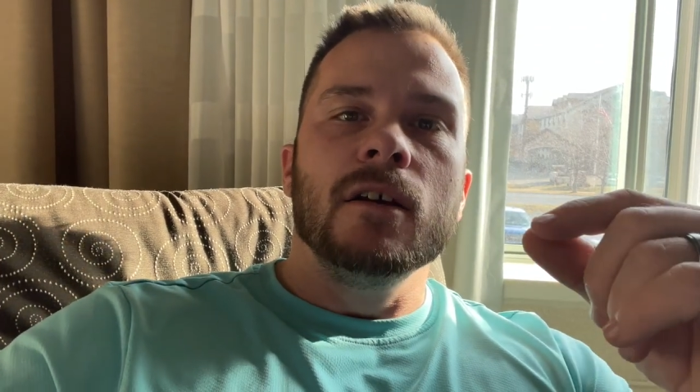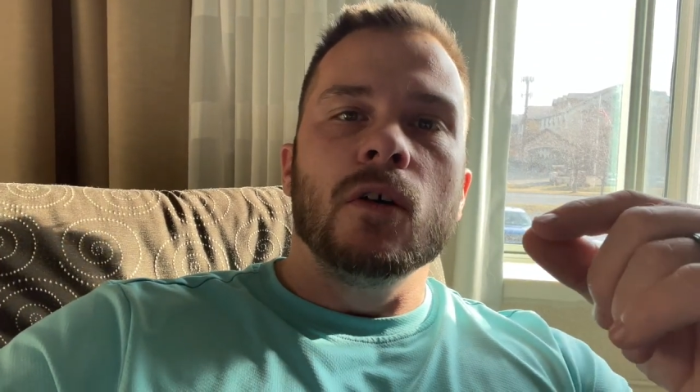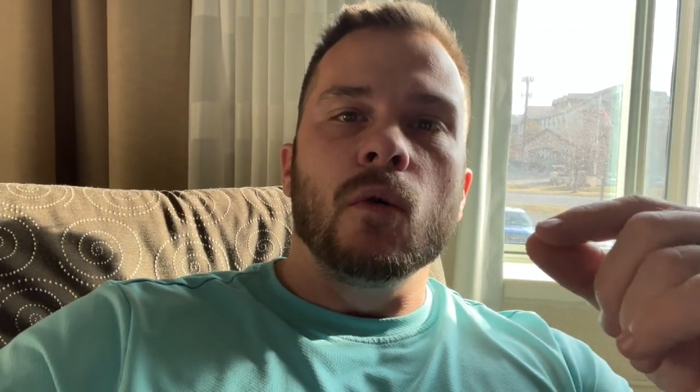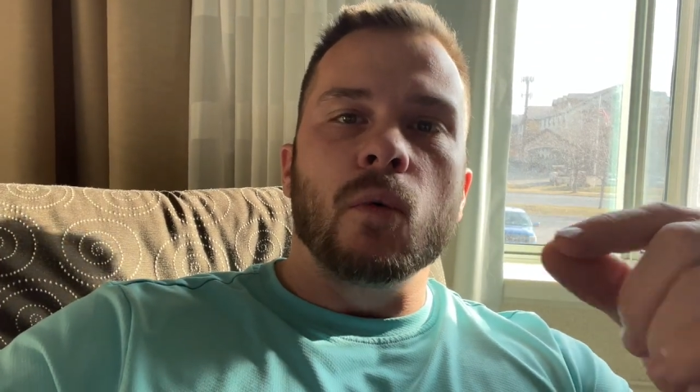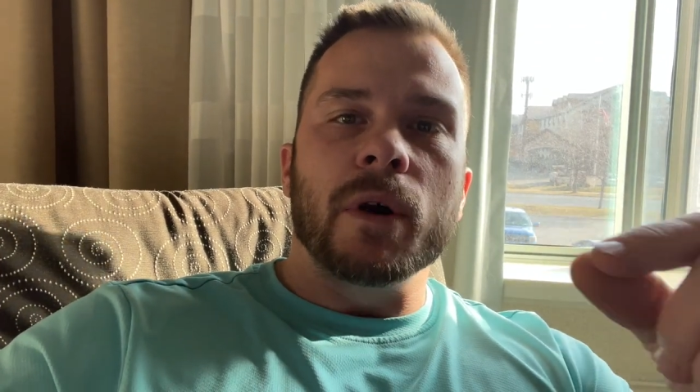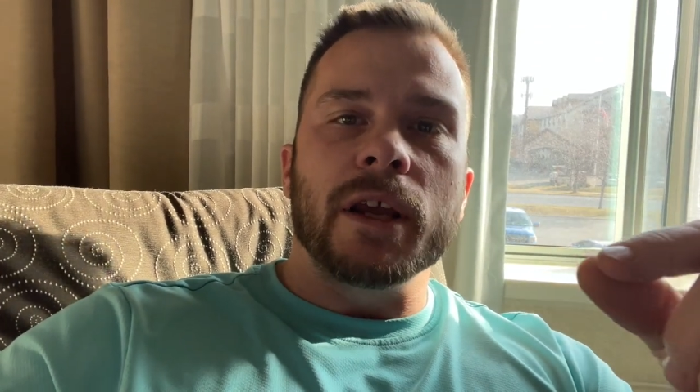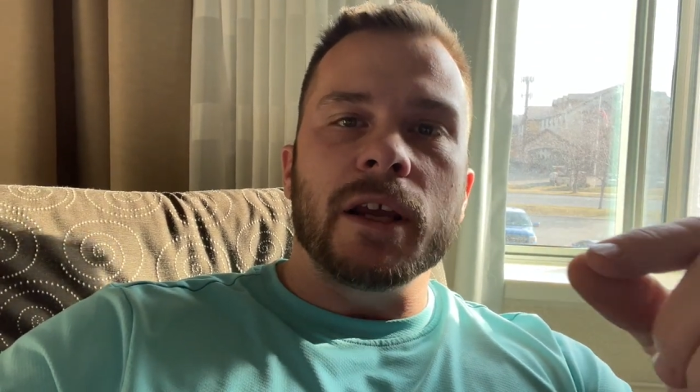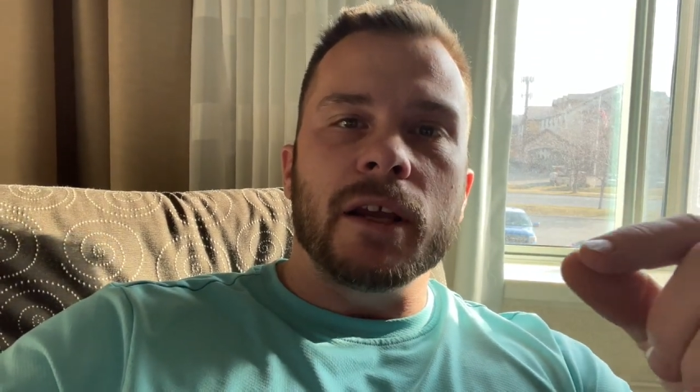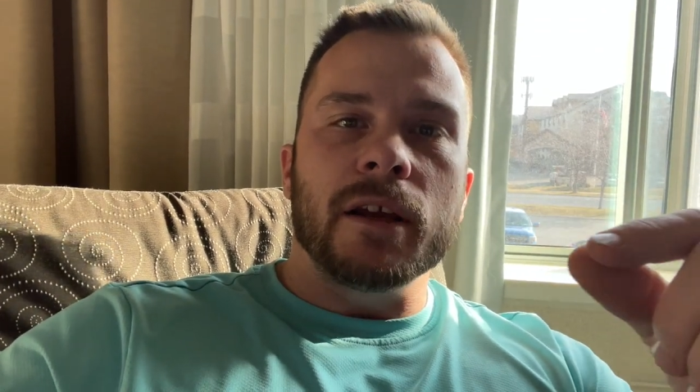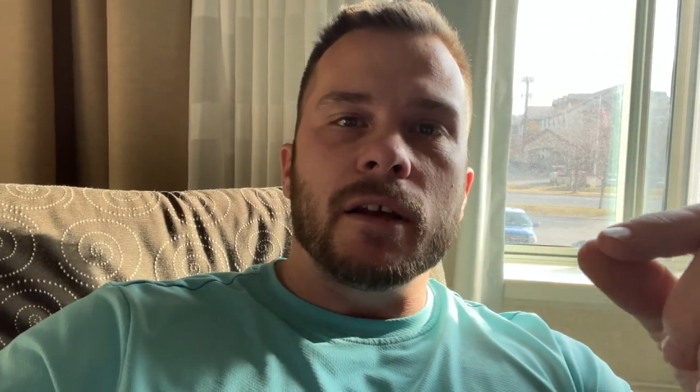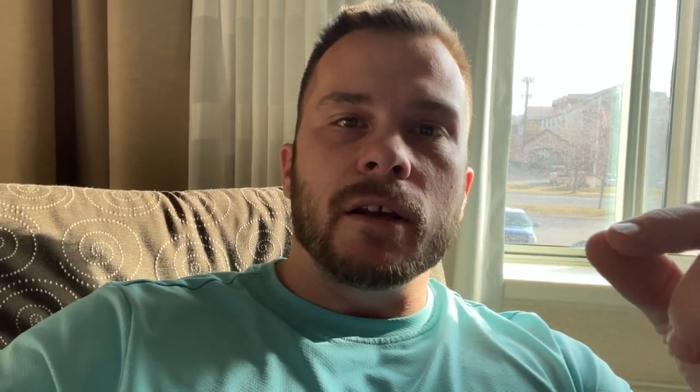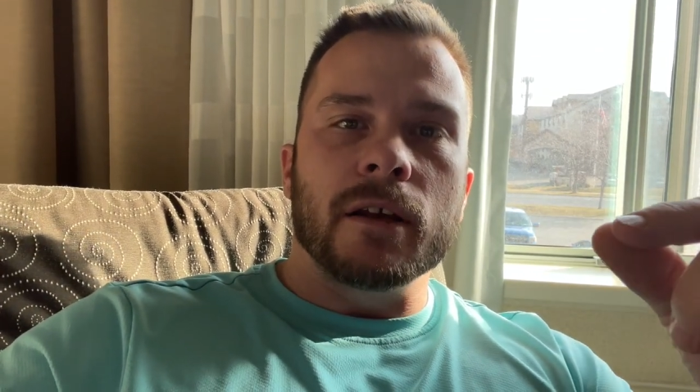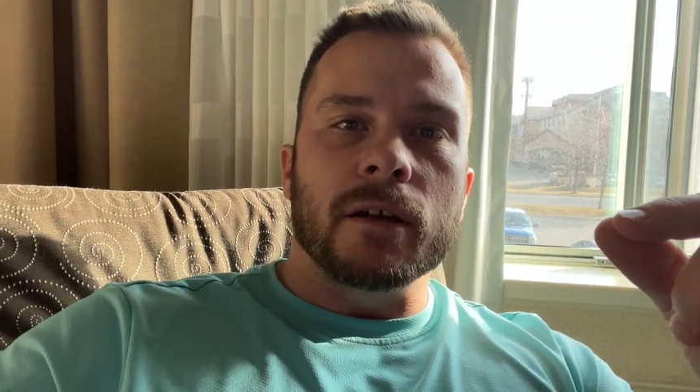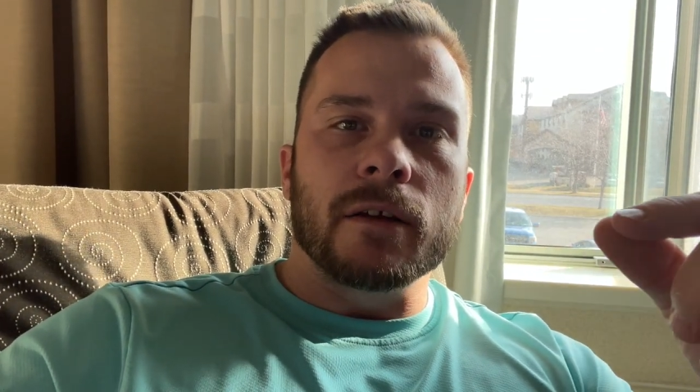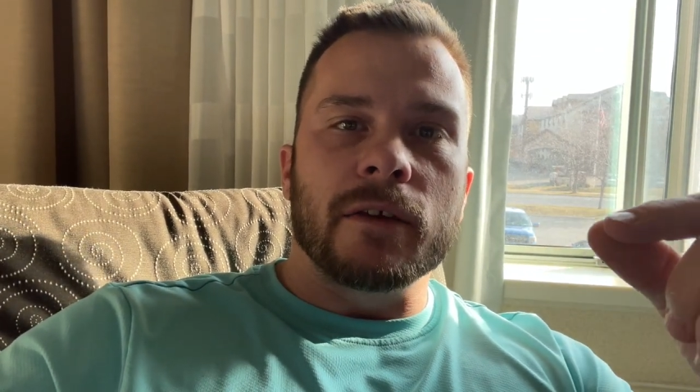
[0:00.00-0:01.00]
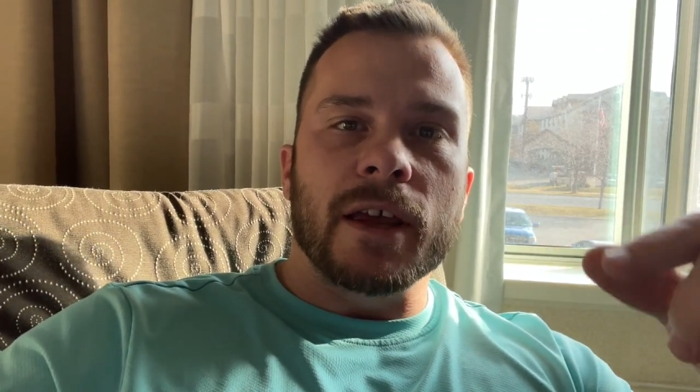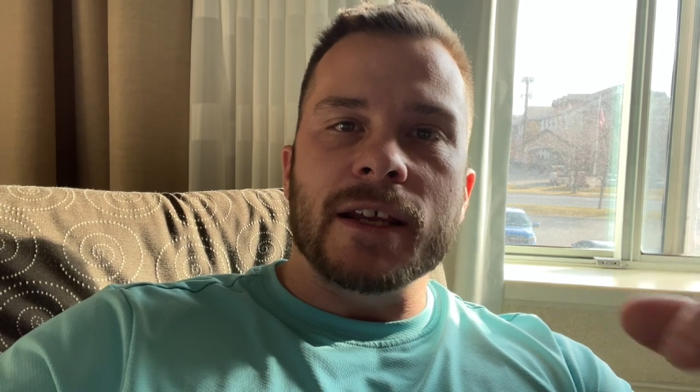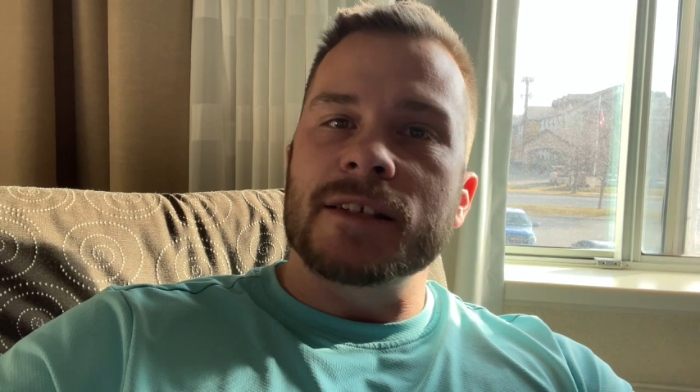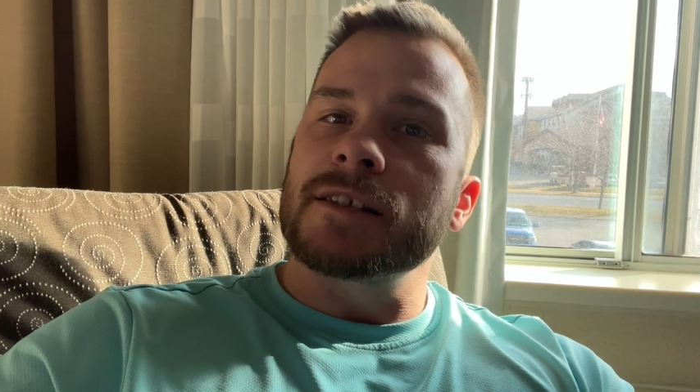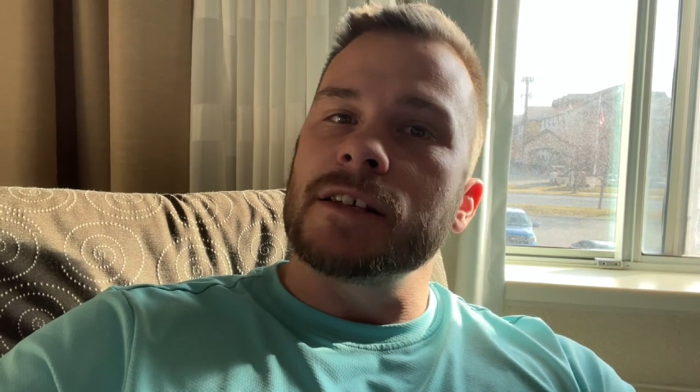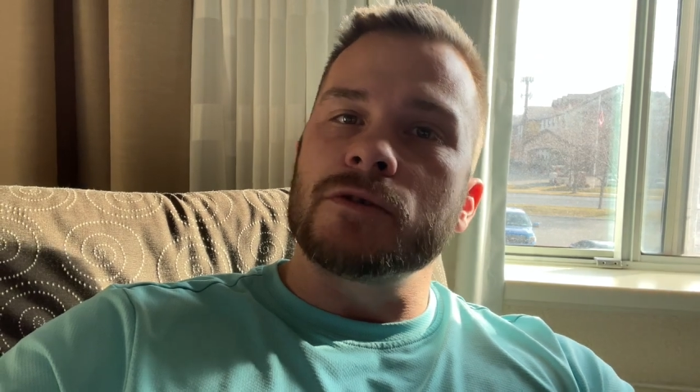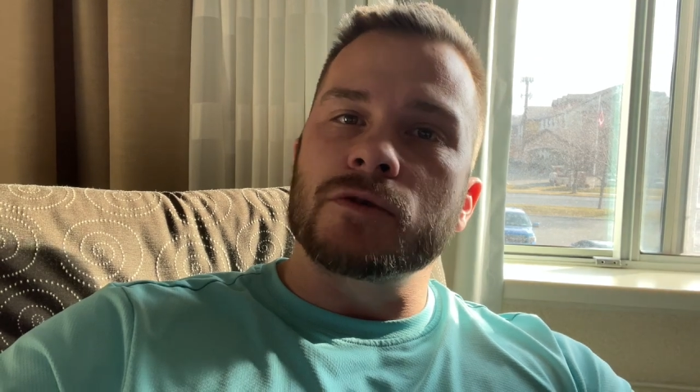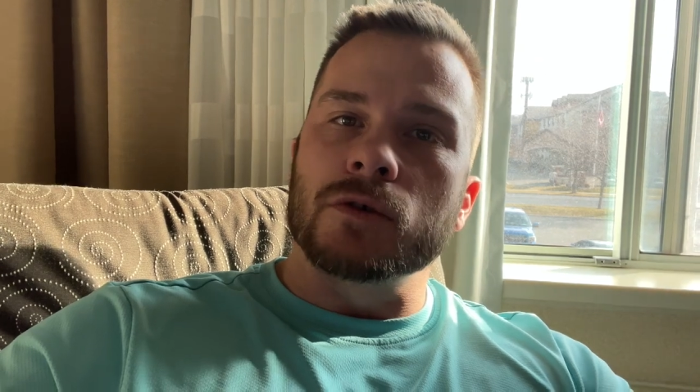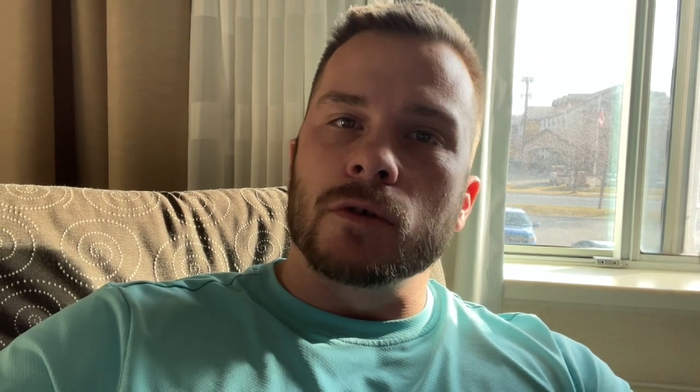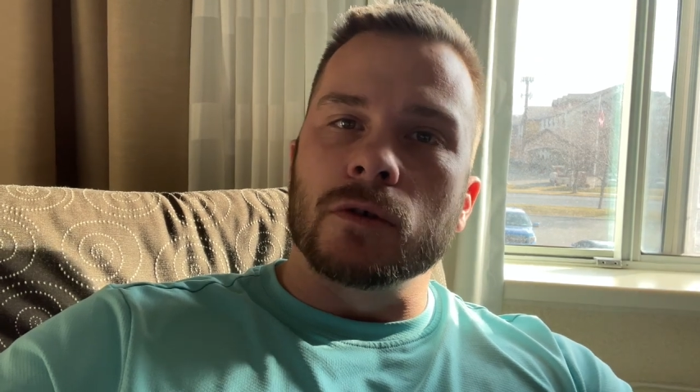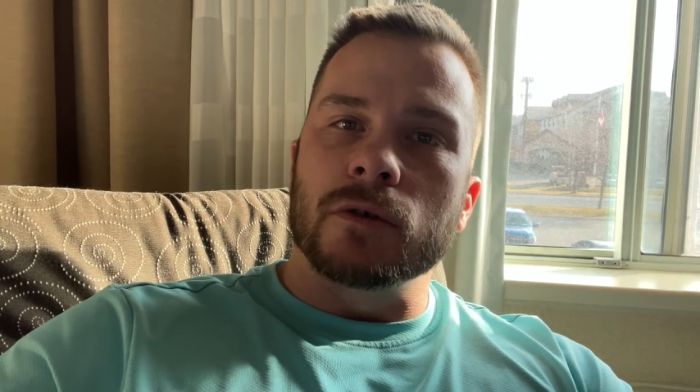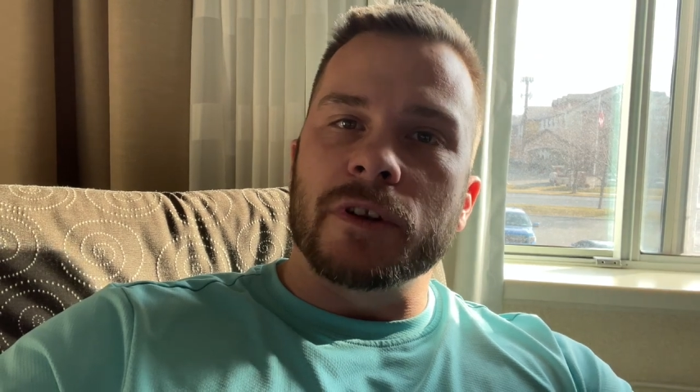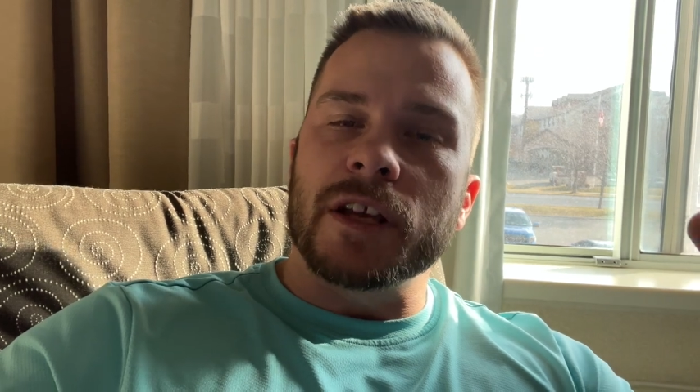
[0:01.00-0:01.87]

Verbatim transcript: we, they central,